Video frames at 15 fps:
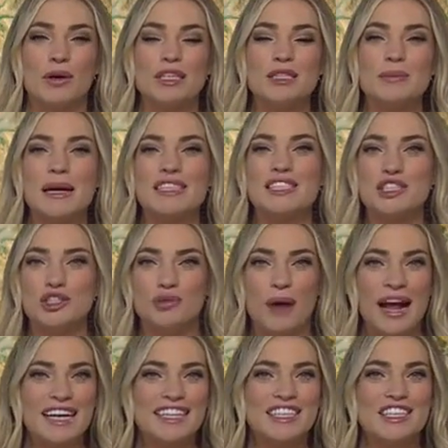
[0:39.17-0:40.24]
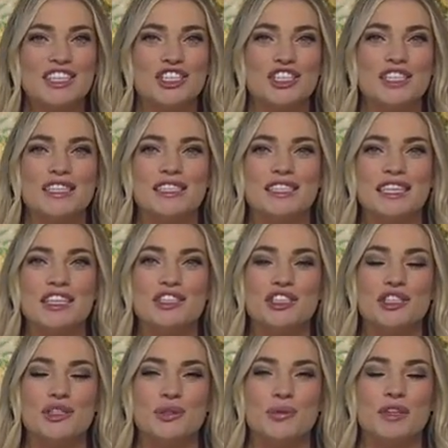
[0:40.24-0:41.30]
we're expecting dry conditions
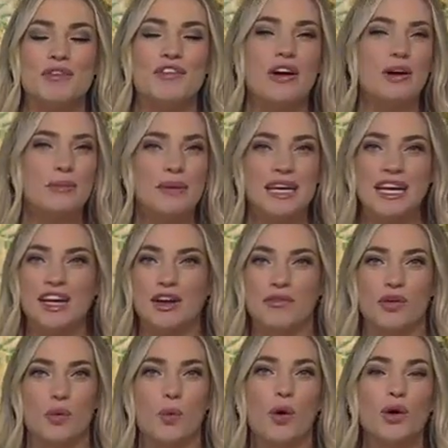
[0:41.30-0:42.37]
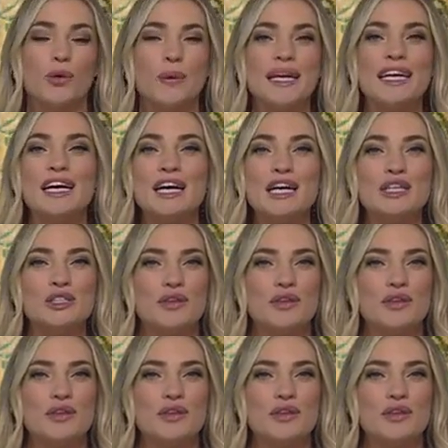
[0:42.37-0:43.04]
into the very beginning of your work week.